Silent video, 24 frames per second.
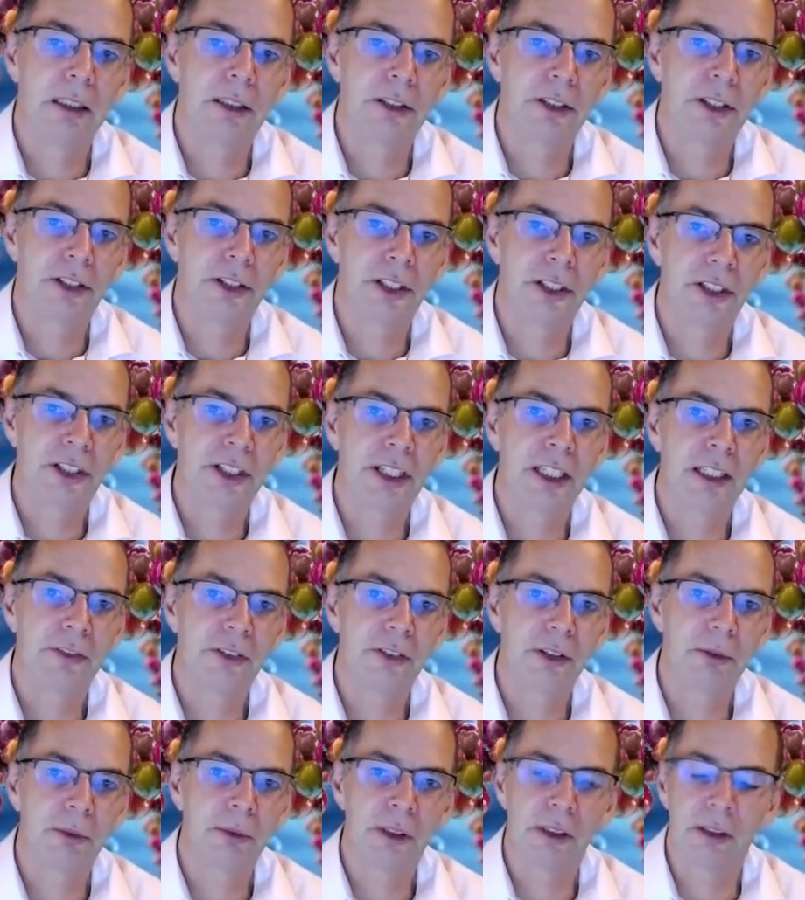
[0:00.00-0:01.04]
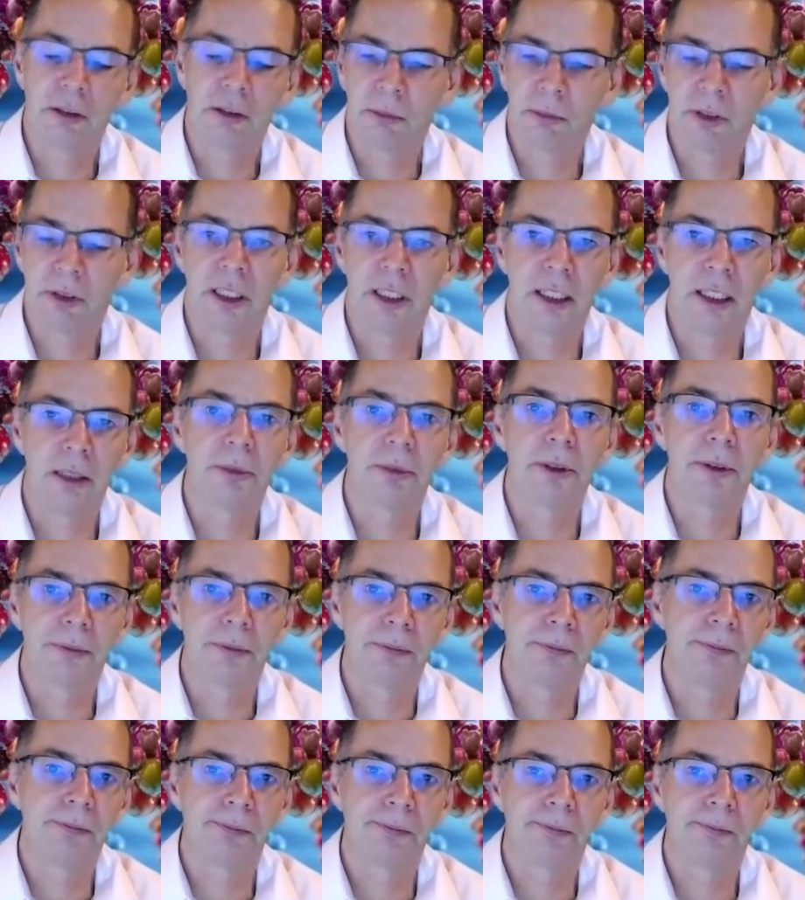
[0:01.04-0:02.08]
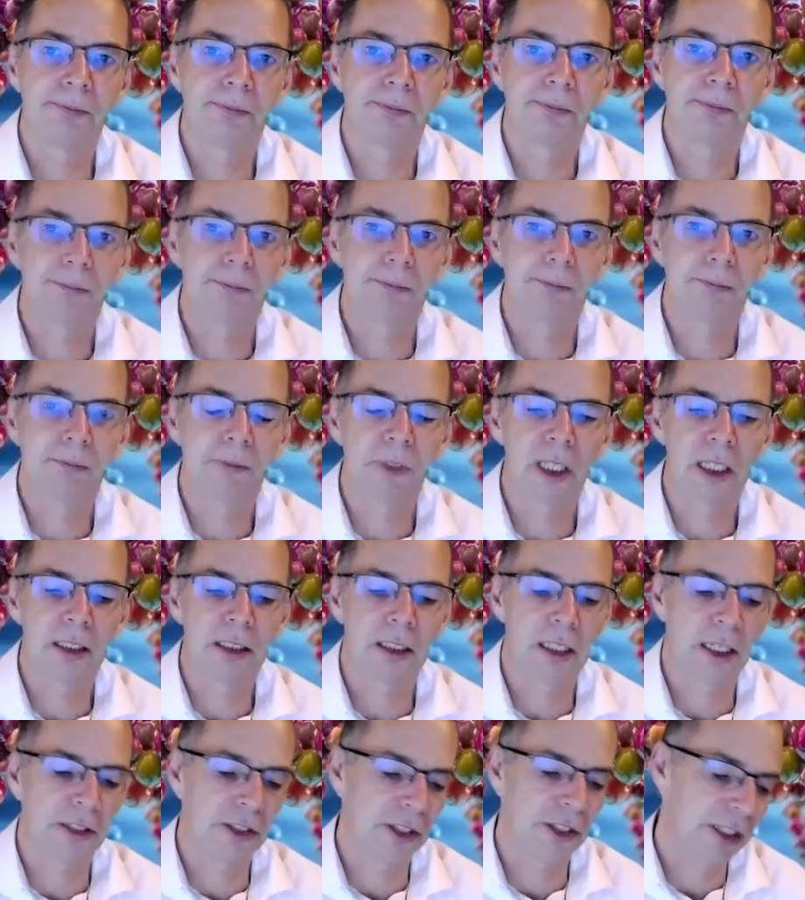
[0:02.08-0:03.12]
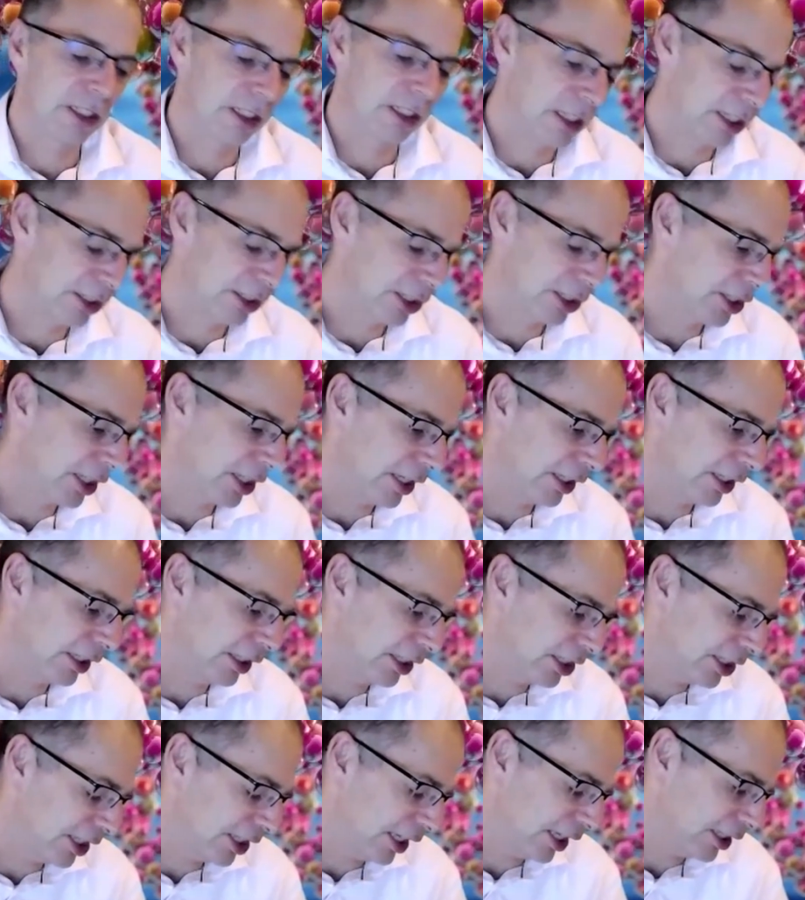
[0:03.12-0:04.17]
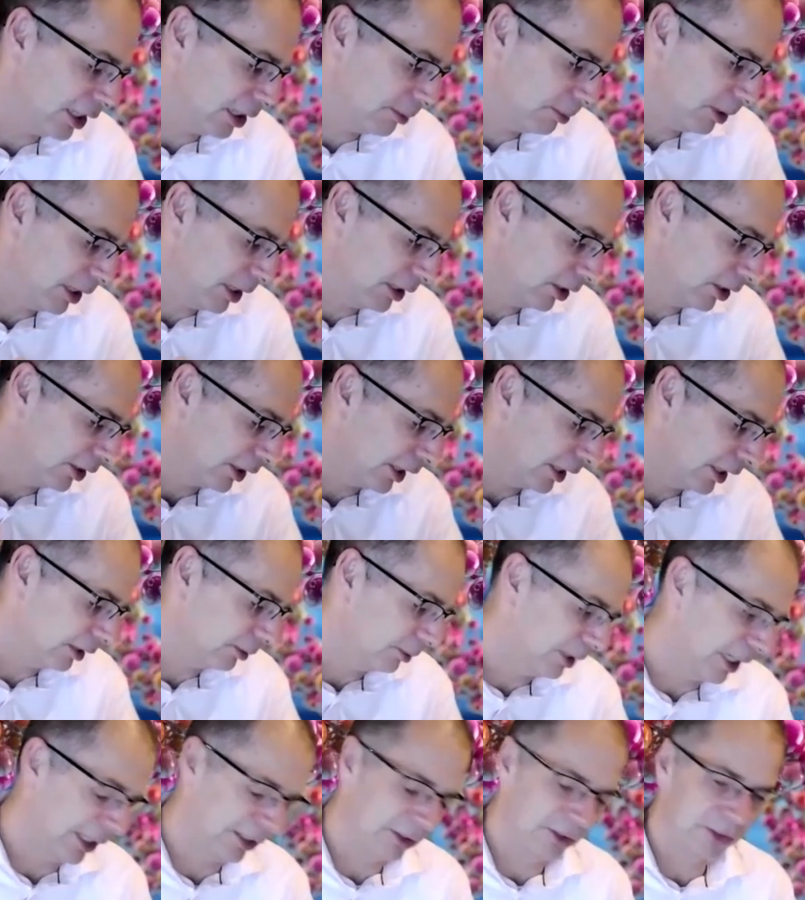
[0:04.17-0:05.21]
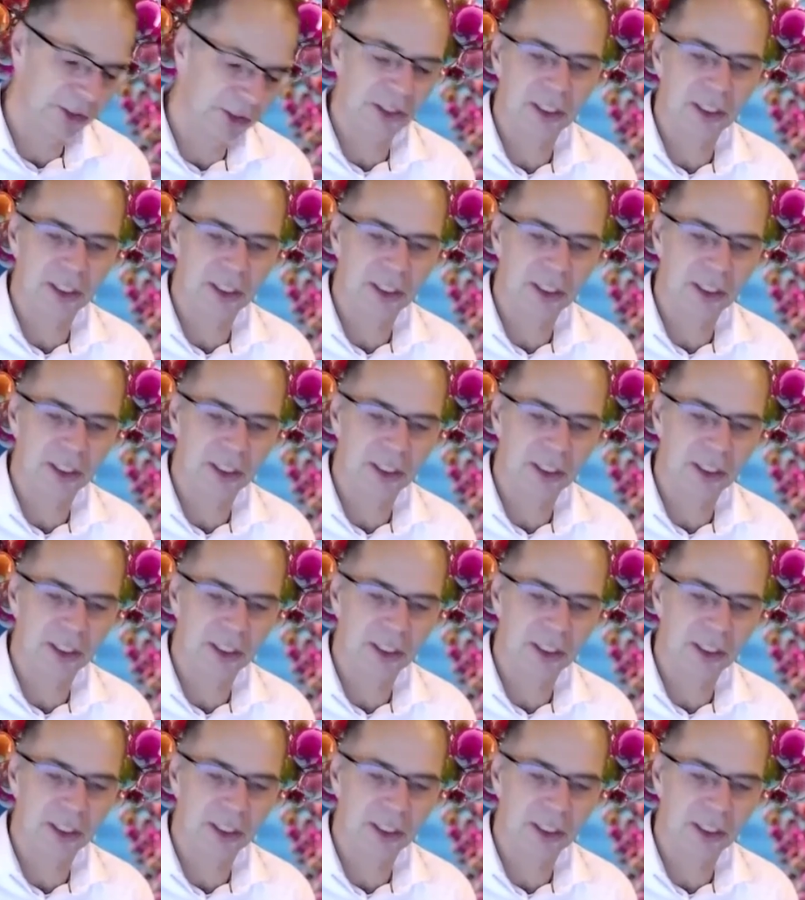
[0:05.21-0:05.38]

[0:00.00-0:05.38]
just to see if it will help. And you can, as I say, you can assess it by looking at retinal